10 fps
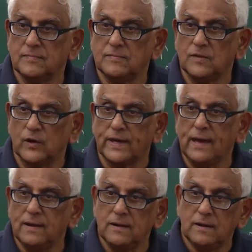Okay?
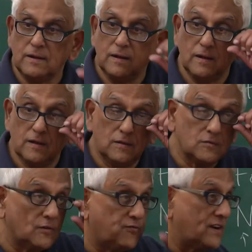
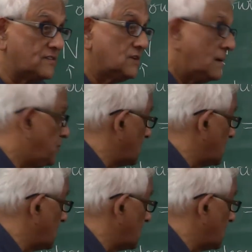So for example,